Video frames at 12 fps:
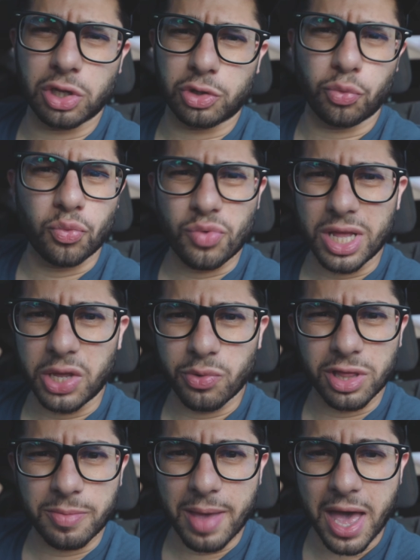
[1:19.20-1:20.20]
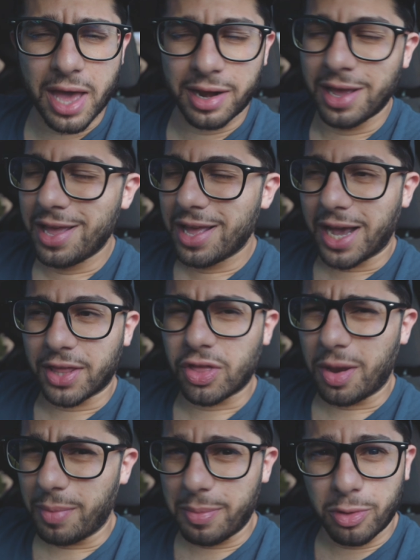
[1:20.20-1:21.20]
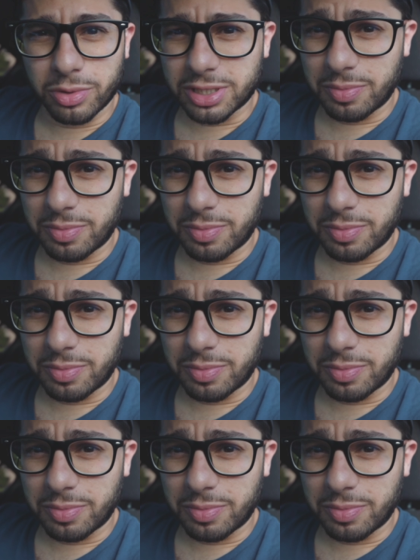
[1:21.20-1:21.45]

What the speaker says: looked really, really bad. I thought maybe it was